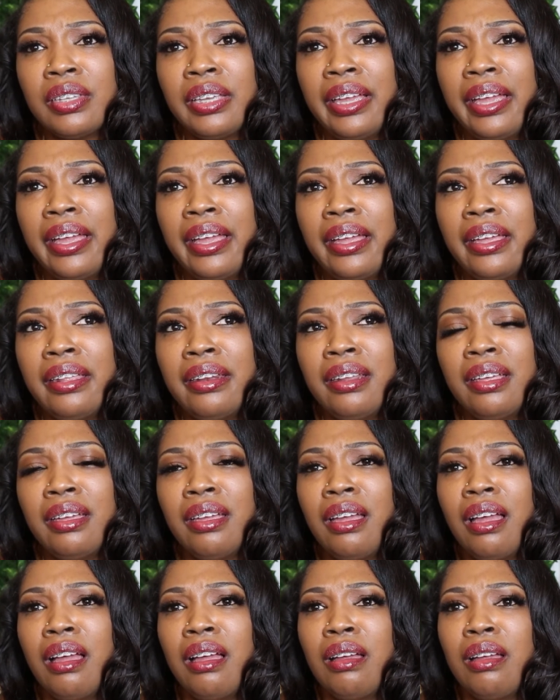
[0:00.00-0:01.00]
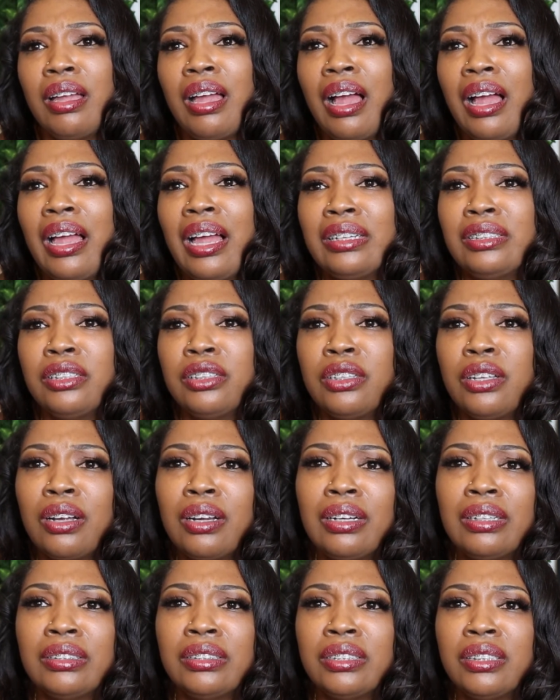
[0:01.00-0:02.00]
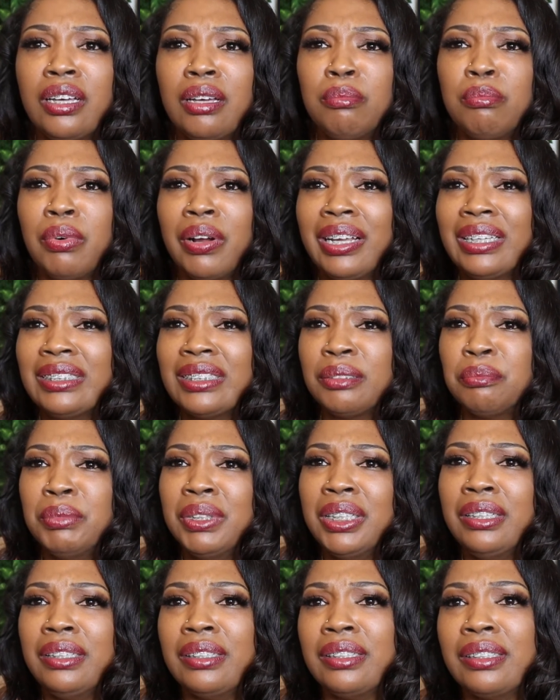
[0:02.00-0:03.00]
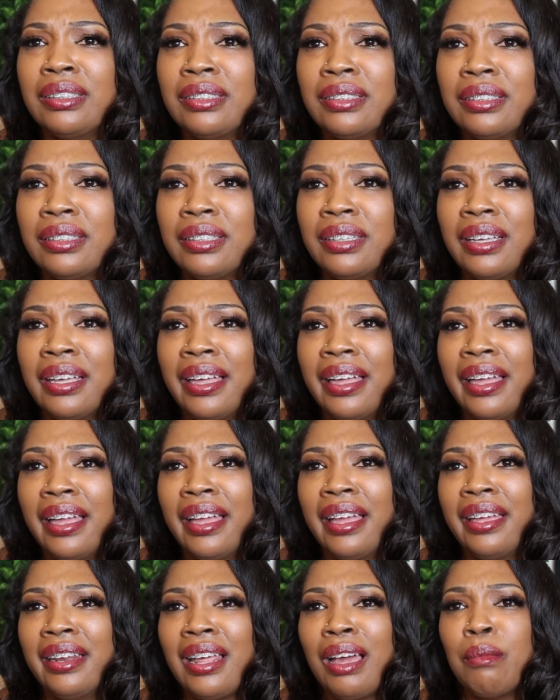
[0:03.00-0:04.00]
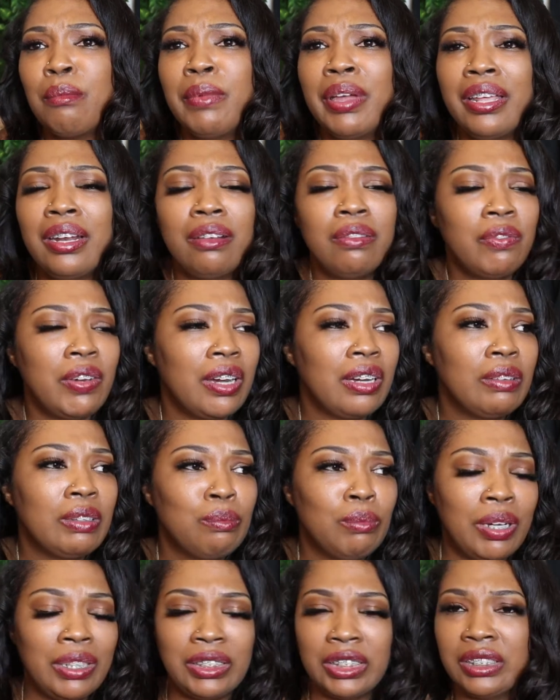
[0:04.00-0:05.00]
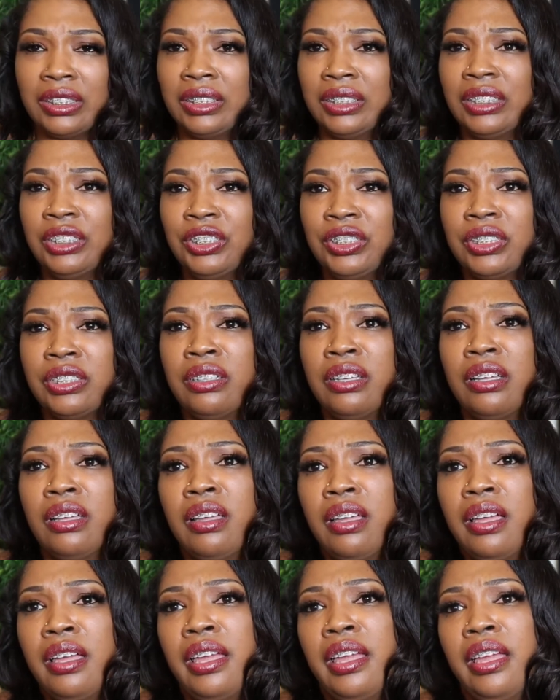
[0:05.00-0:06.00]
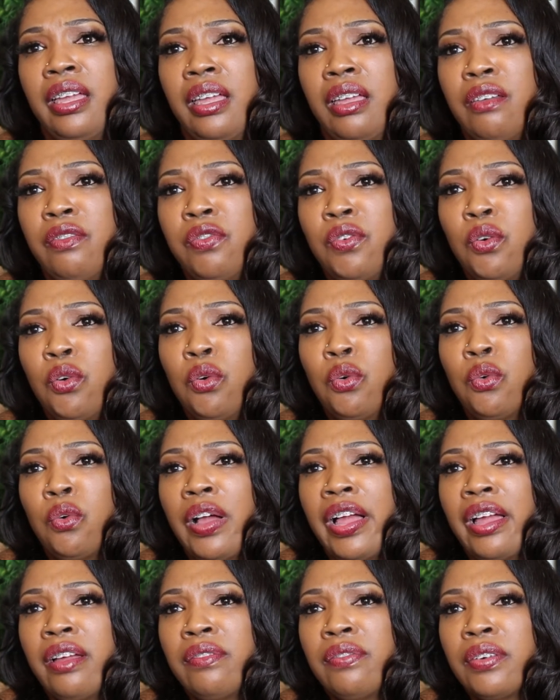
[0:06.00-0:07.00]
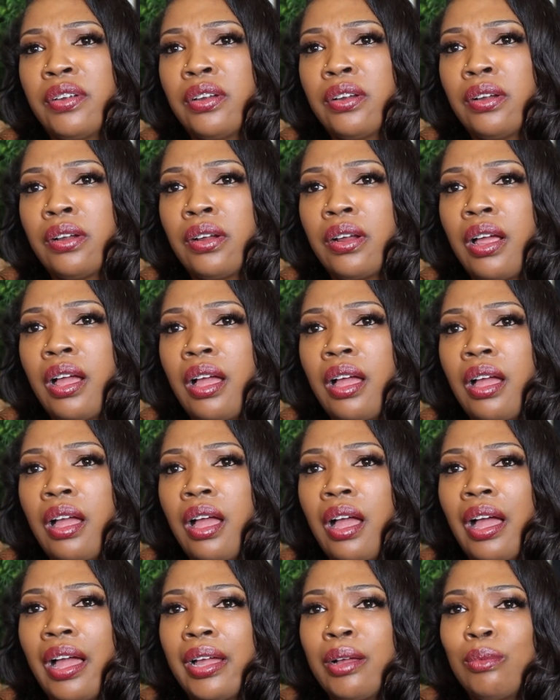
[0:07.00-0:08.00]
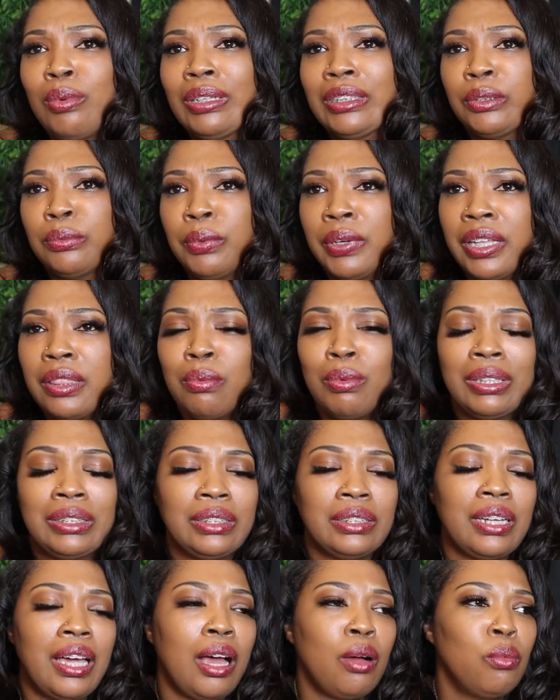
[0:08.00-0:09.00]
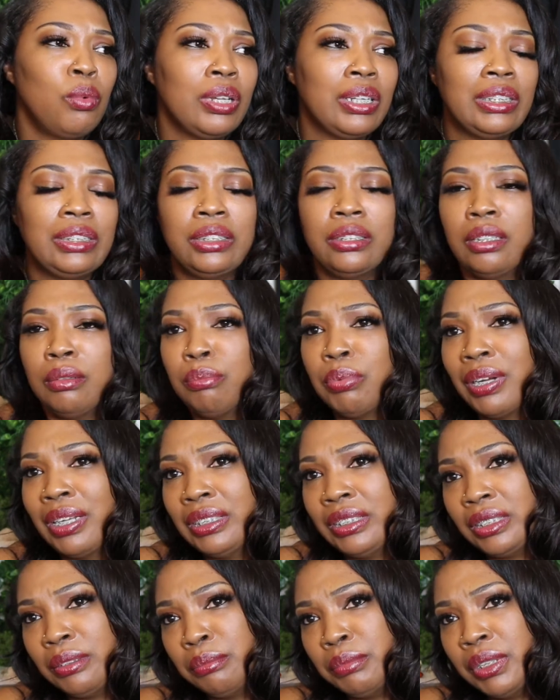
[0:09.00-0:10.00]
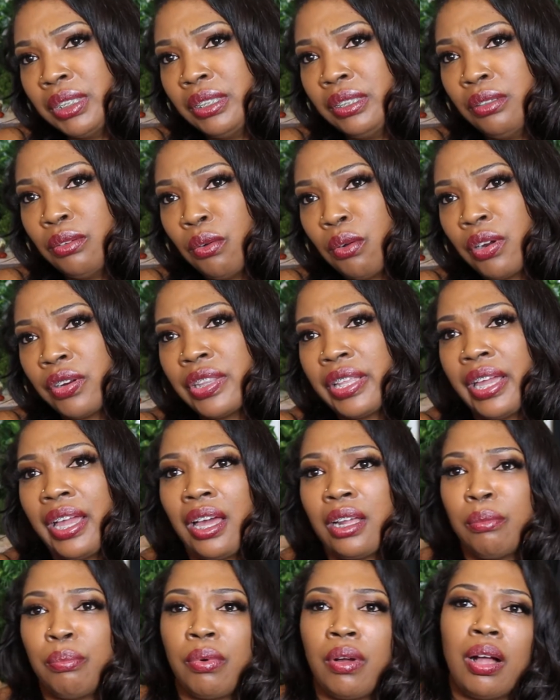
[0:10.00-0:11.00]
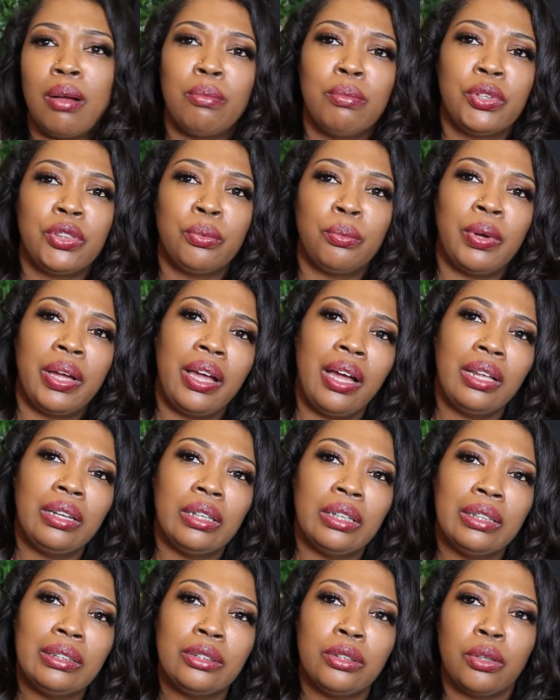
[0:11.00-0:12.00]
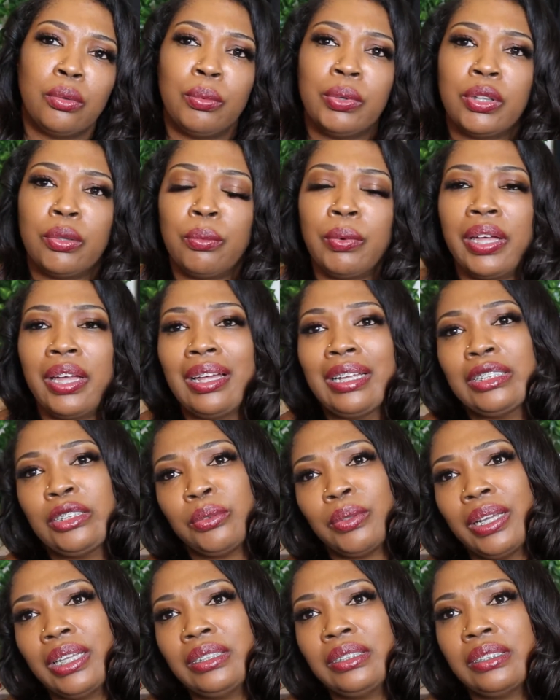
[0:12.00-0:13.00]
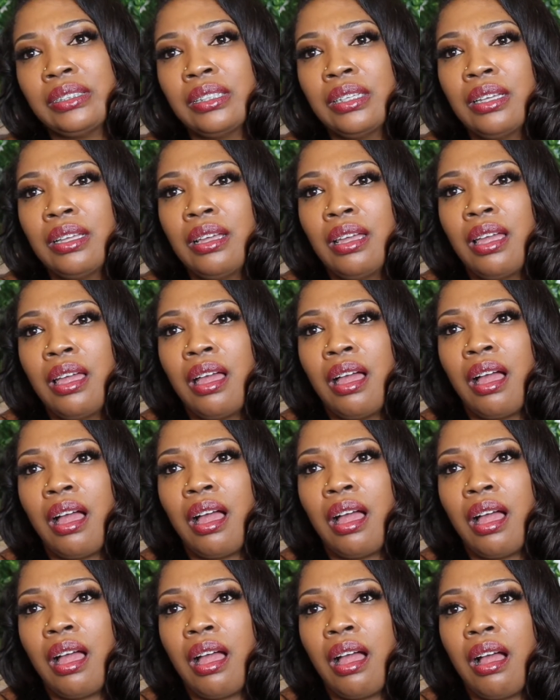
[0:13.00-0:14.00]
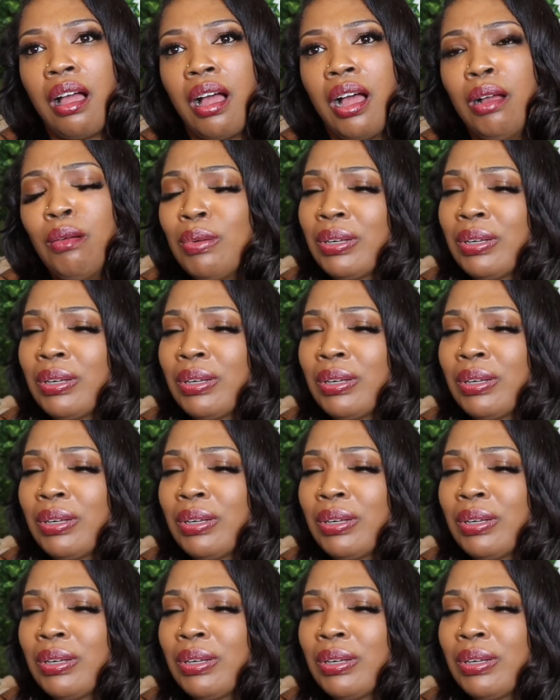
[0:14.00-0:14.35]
And I had to learn to embrace me. And I made a very much decision. If whoever I was with was not willing to embrace me, or they had a problem with the way I looked or with the way I dressed, I